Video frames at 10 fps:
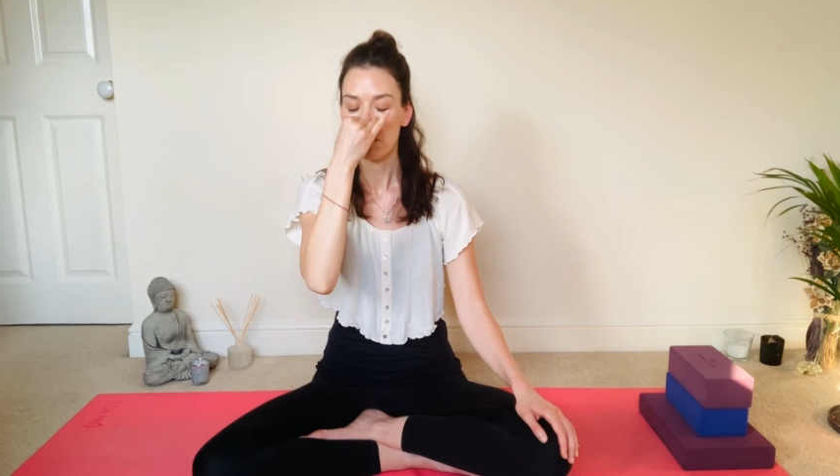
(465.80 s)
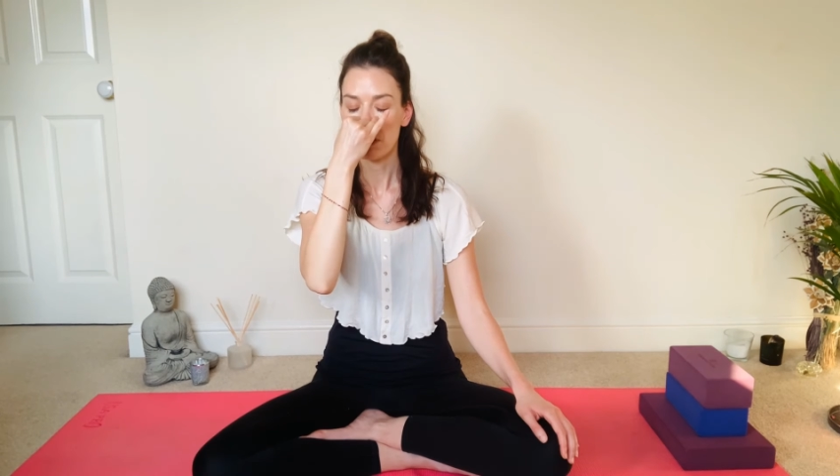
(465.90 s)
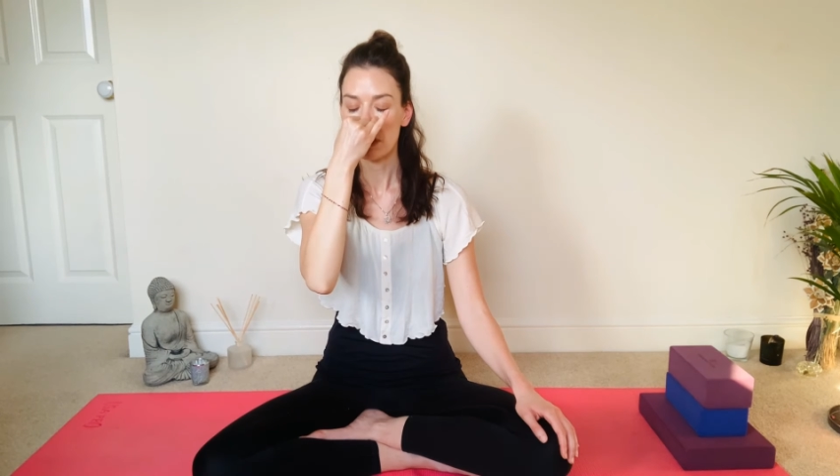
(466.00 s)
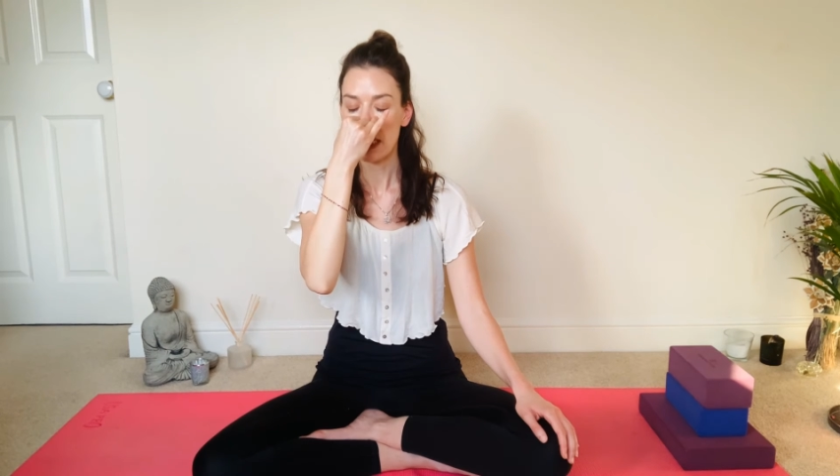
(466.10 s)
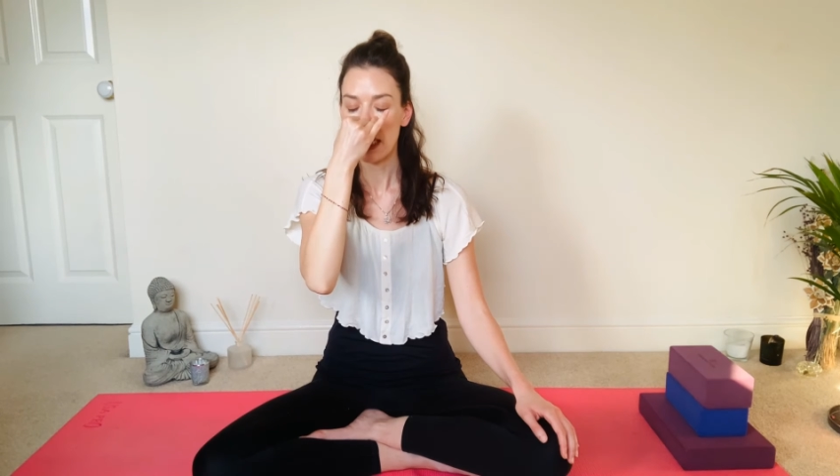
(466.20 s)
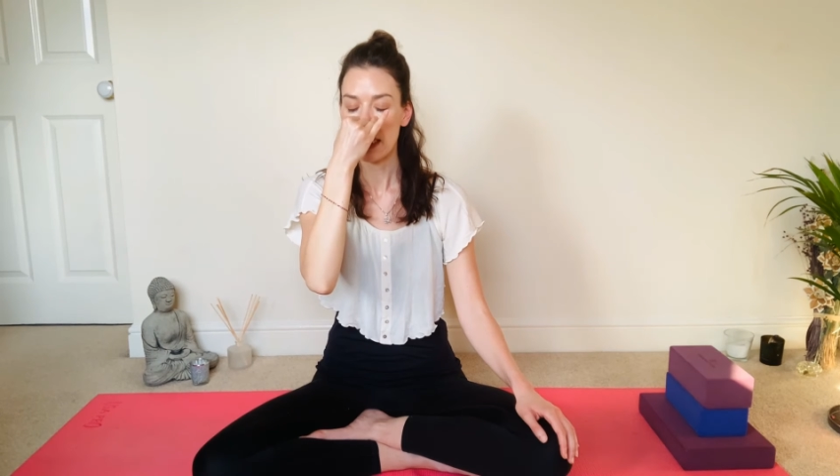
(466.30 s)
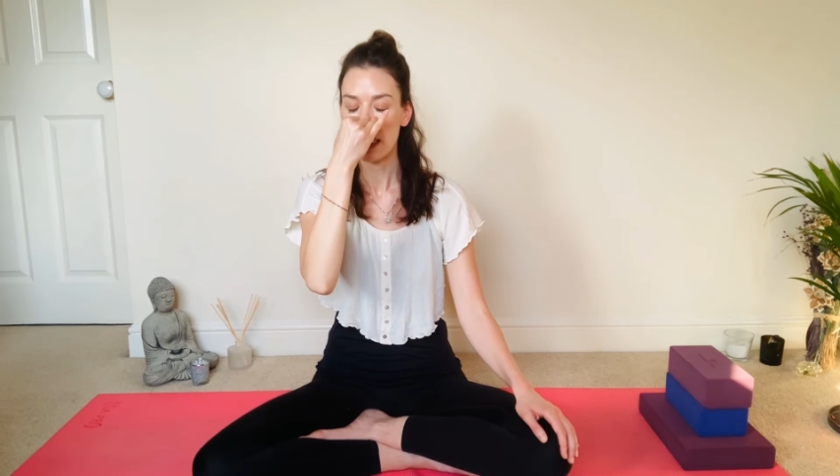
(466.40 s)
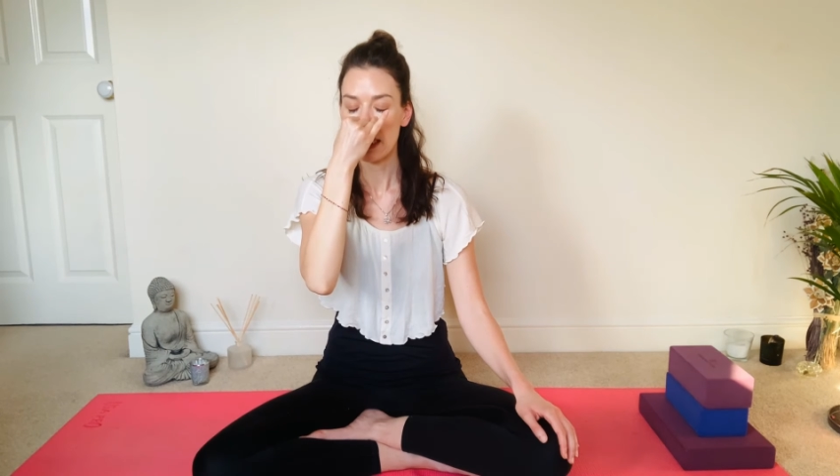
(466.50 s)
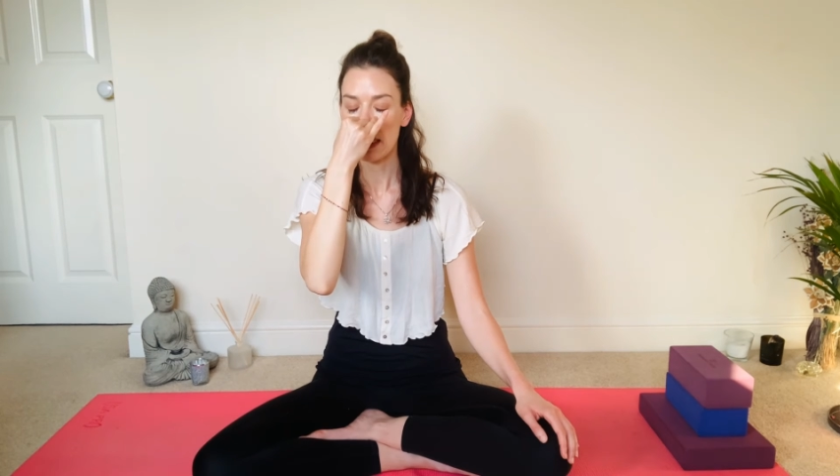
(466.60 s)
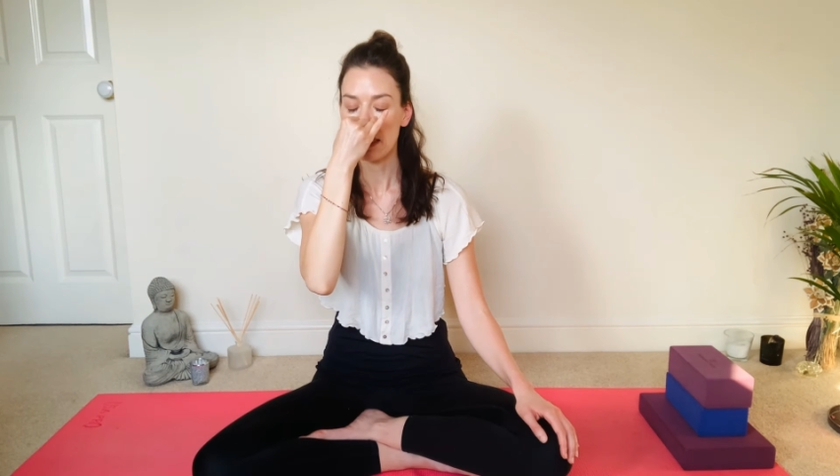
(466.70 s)

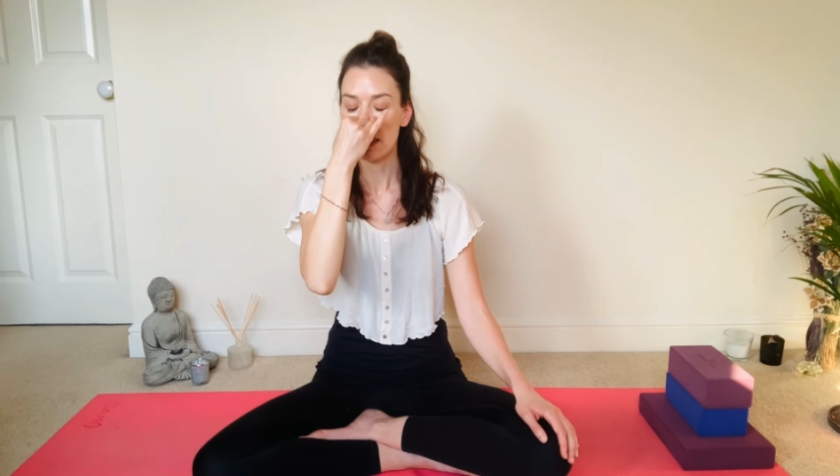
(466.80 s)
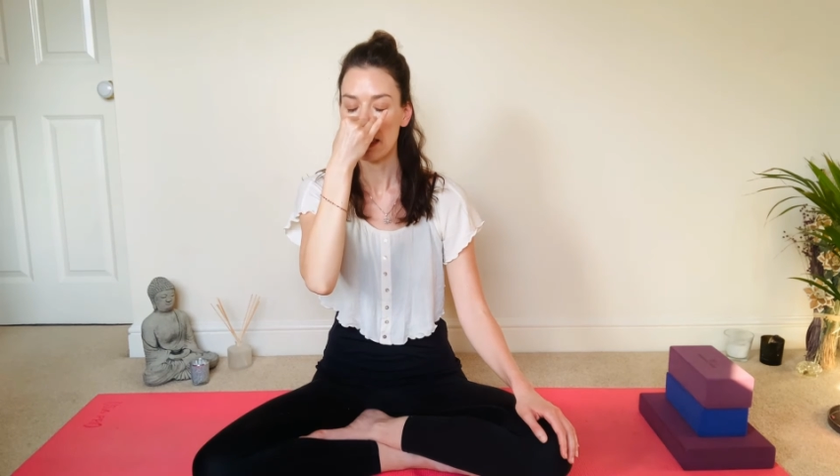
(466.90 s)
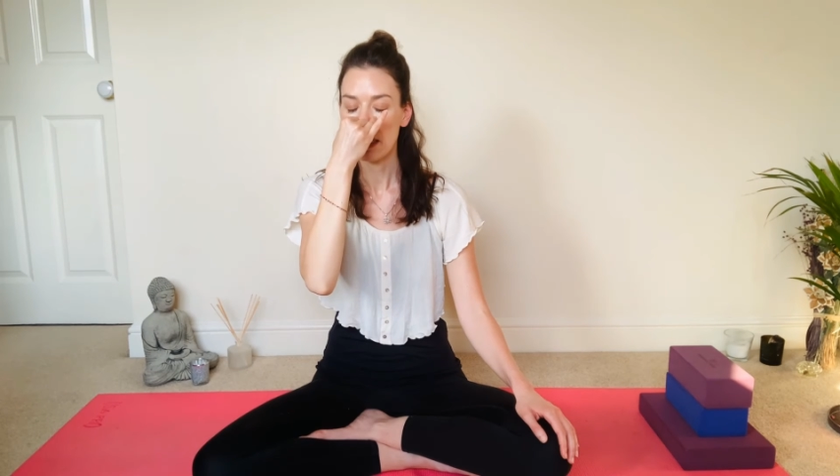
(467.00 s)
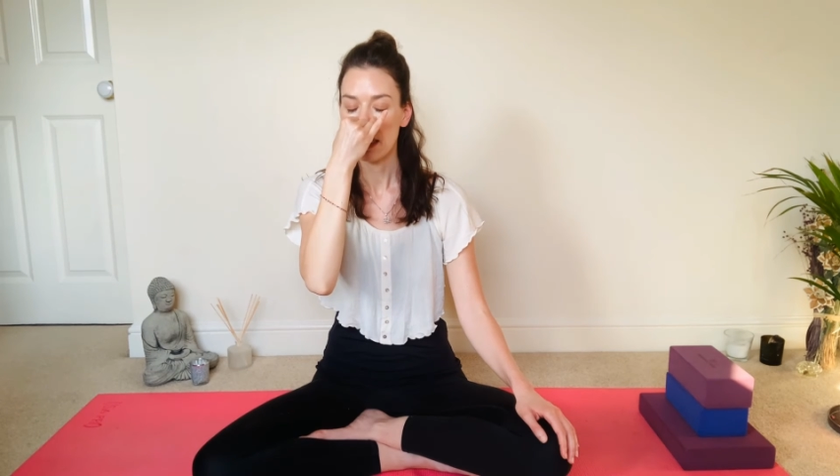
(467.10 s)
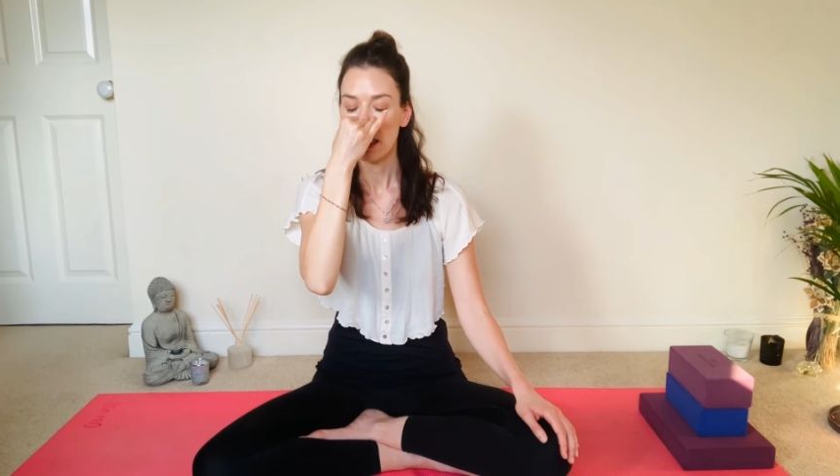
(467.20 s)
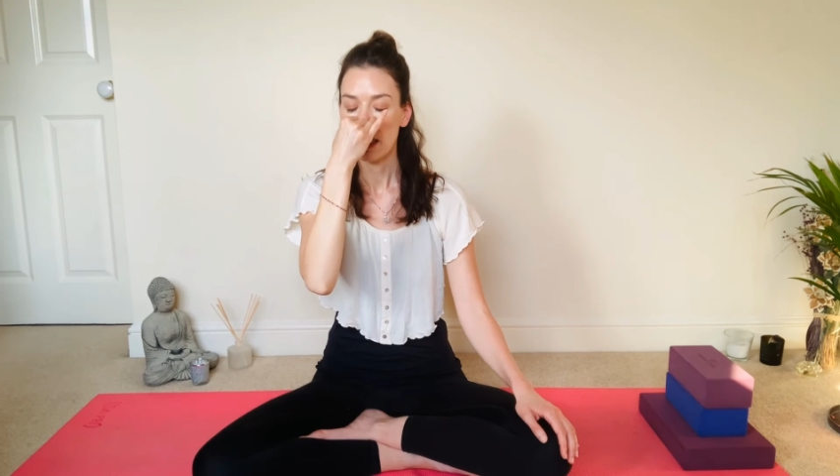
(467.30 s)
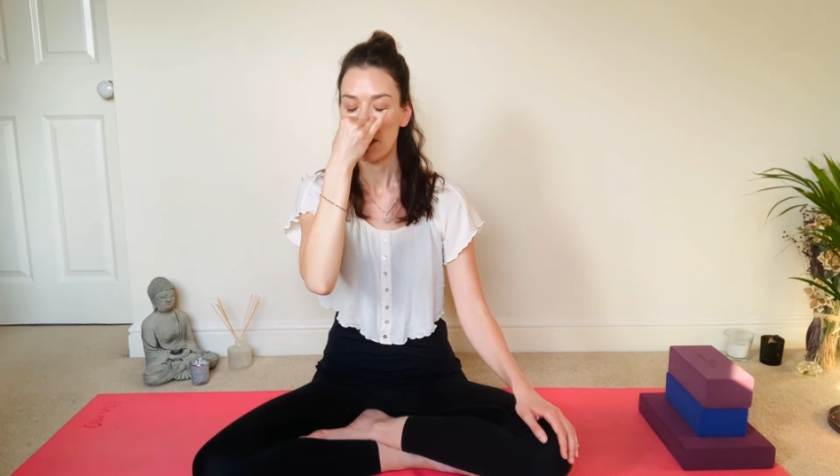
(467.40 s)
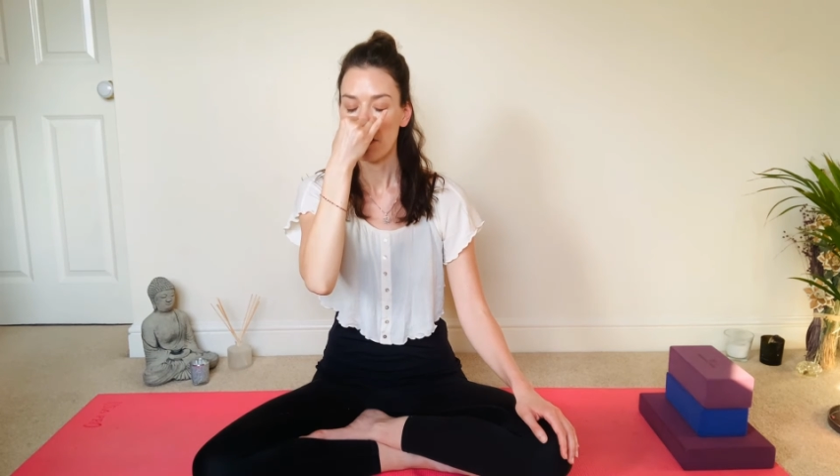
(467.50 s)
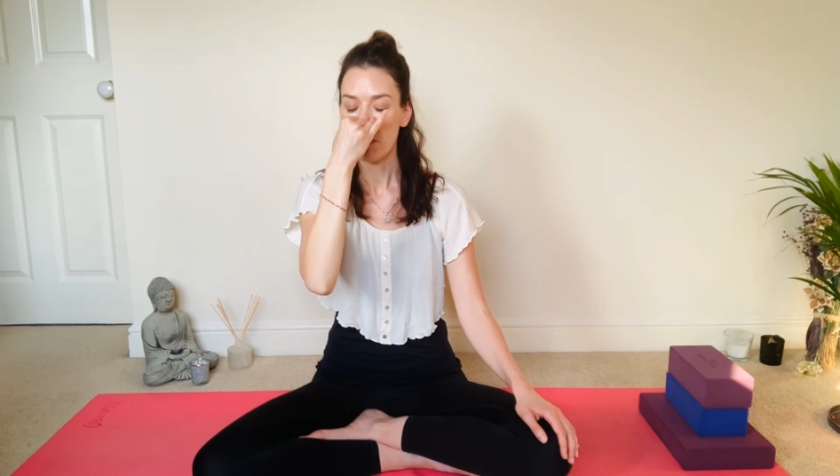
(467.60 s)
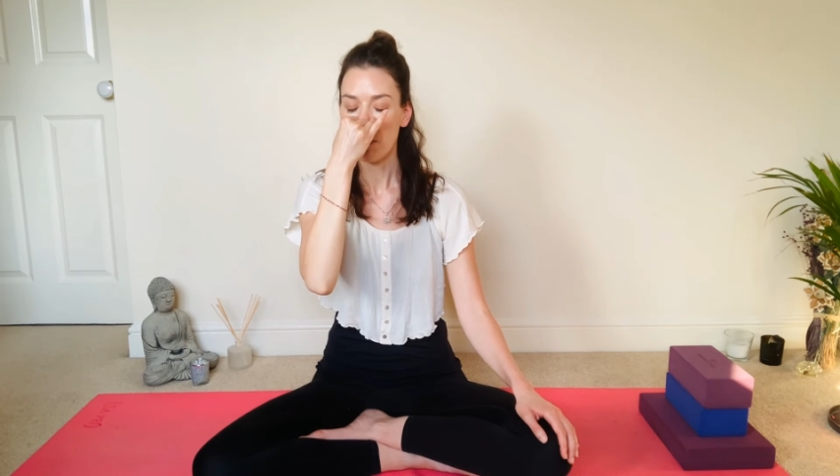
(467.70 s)
retaining
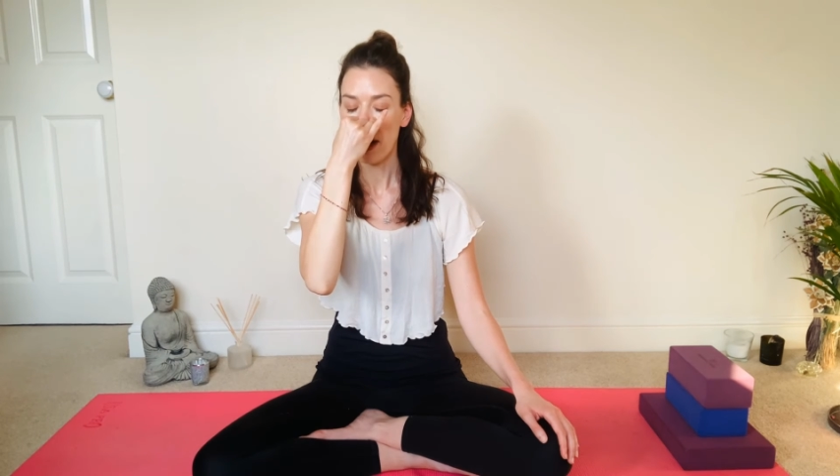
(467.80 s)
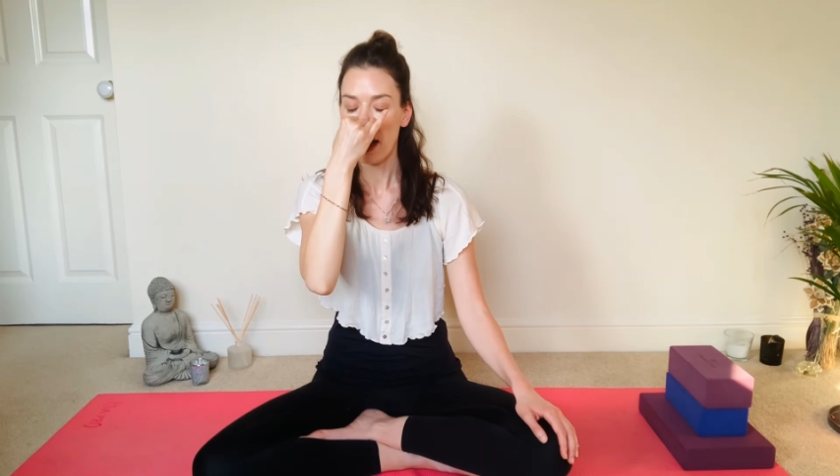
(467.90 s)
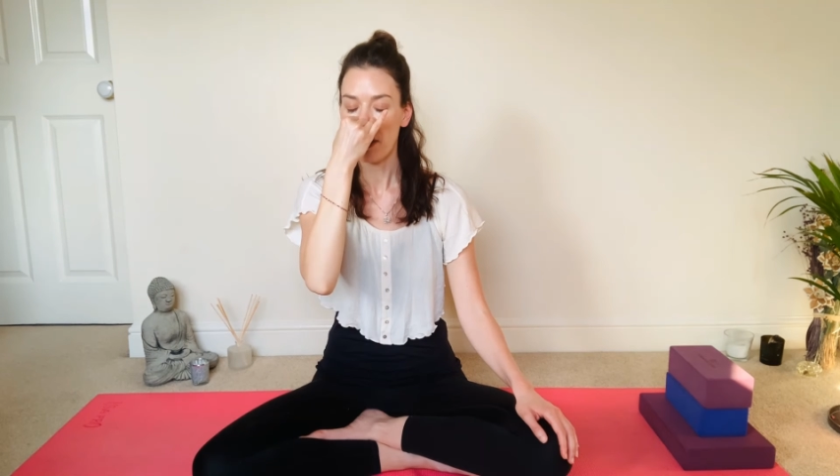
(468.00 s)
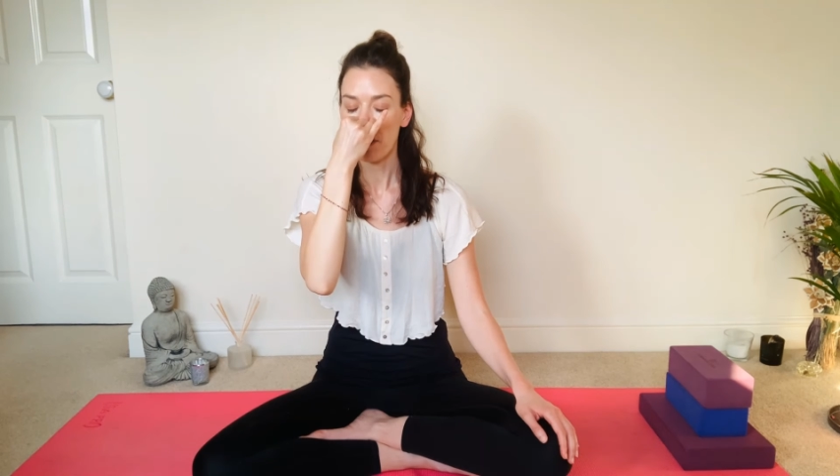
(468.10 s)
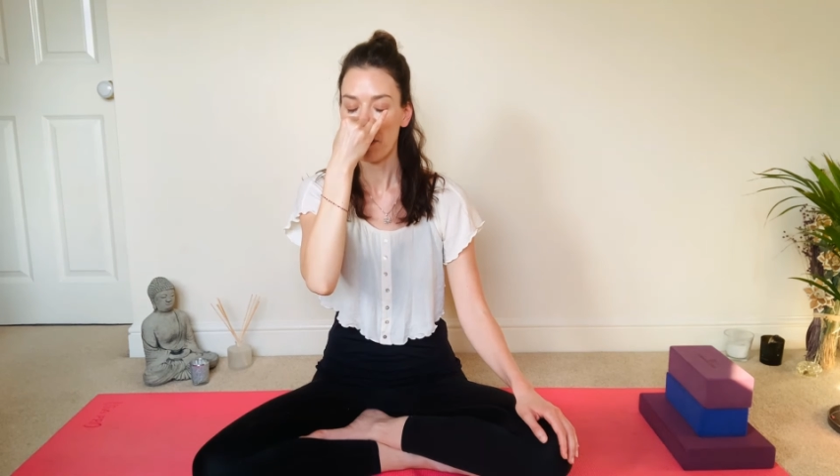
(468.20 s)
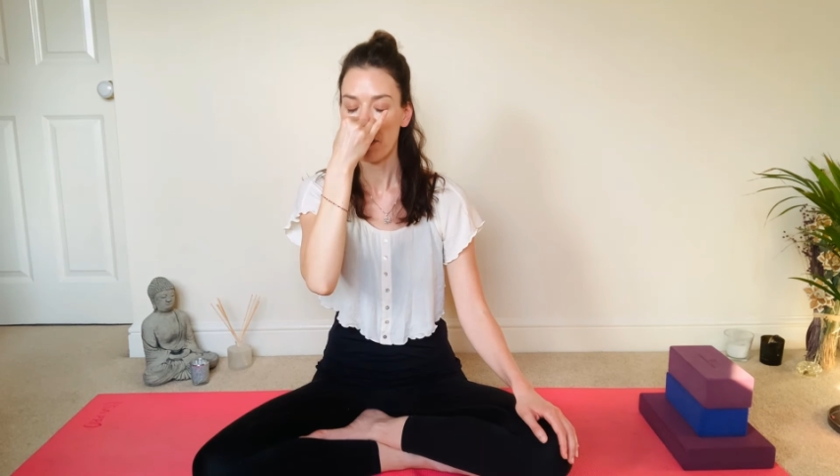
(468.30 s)
the breath,